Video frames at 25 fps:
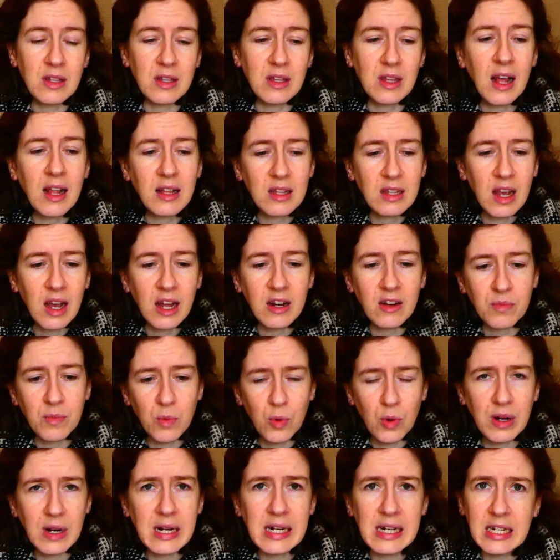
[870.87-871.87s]
that's kind of
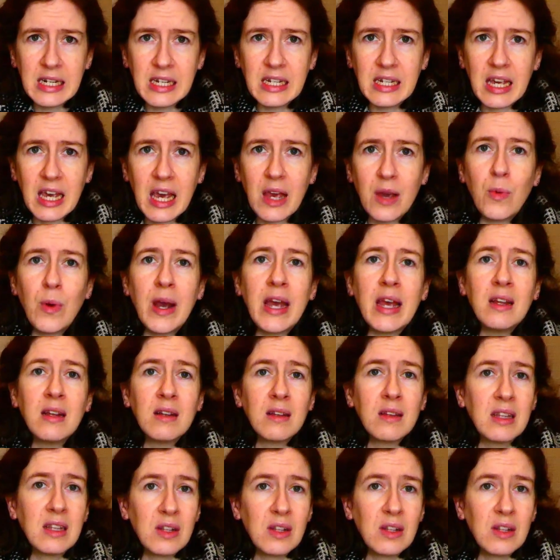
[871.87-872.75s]
more at a DK weight.